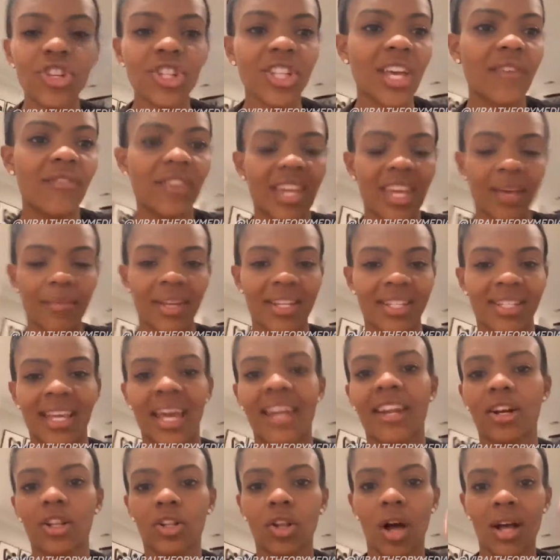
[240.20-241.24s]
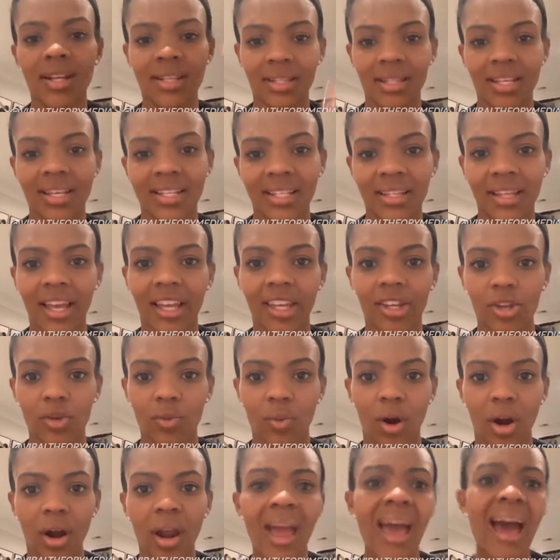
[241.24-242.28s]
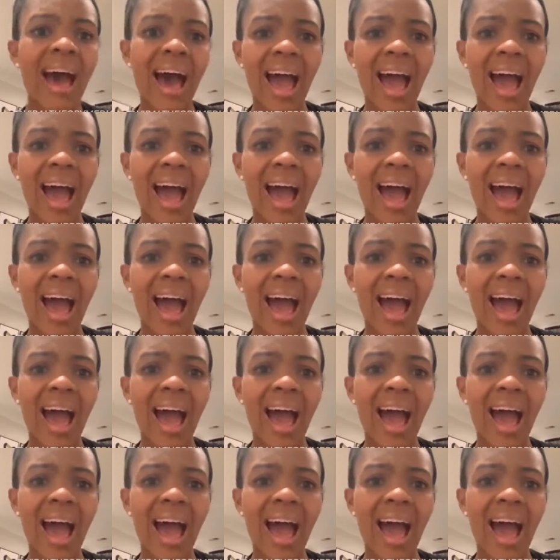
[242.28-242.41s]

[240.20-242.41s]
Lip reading: just giving him a Santa Claus list like you are.